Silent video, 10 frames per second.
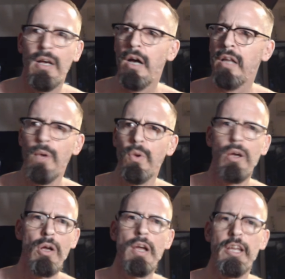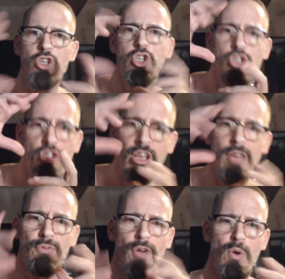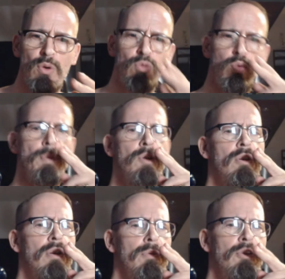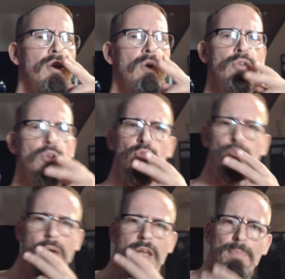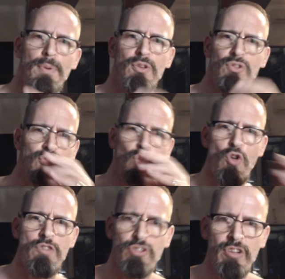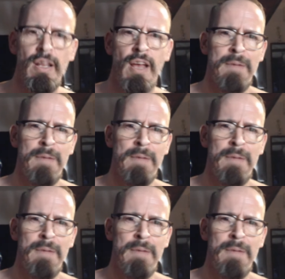and they were like, hey, take photos, women on the you know newspapers, stories, and